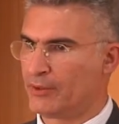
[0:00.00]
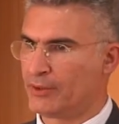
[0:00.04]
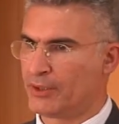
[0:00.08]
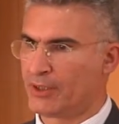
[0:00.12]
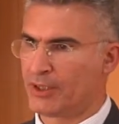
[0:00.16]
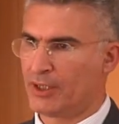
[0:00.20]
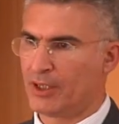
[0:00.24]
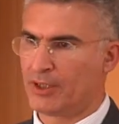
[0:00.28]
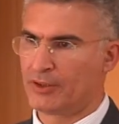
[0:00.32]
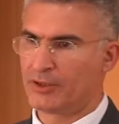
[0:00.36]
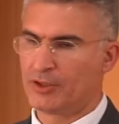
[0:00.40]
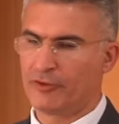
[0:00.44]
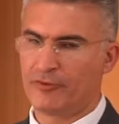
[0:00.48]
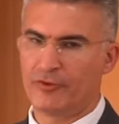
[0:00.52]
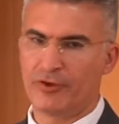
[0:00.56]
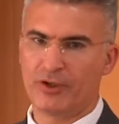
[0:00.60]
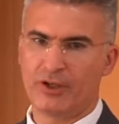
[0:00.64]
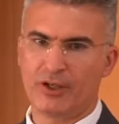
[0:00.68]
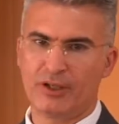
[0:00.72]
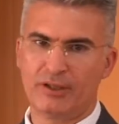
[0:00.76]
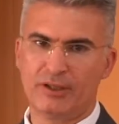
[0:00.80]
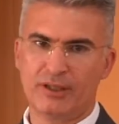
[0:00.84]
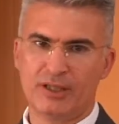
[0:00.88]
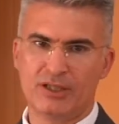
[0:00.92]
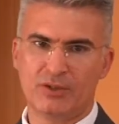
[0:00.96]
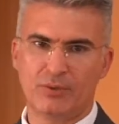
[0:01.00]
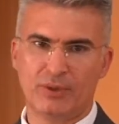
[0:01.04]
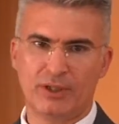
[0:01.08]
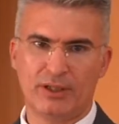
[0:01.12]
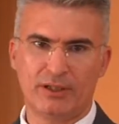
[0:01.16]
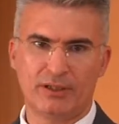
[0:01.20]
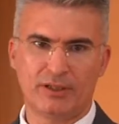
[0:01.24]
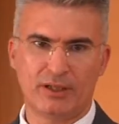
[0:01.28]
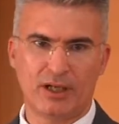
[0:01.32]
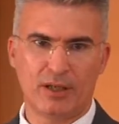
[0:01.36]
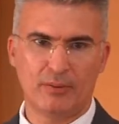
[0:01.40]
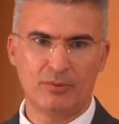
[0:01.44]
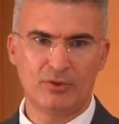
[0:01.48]
there are difficulties when
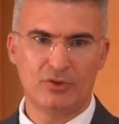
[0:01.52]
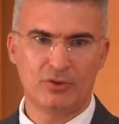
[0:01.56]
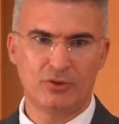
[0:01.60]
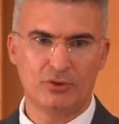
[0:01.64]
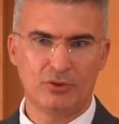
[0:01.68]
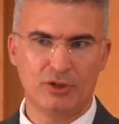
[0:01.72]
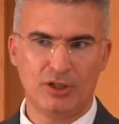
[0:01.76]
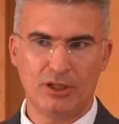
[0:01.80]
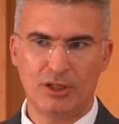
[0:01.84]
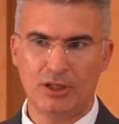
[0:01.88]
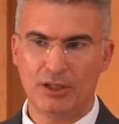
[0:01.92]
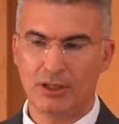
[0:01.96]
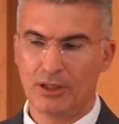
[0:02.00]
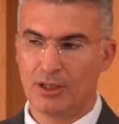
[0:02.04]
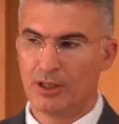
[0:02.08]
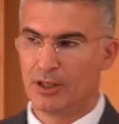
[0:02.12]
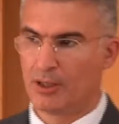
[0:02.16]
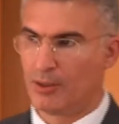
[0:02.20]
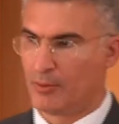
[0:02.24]
it comes to the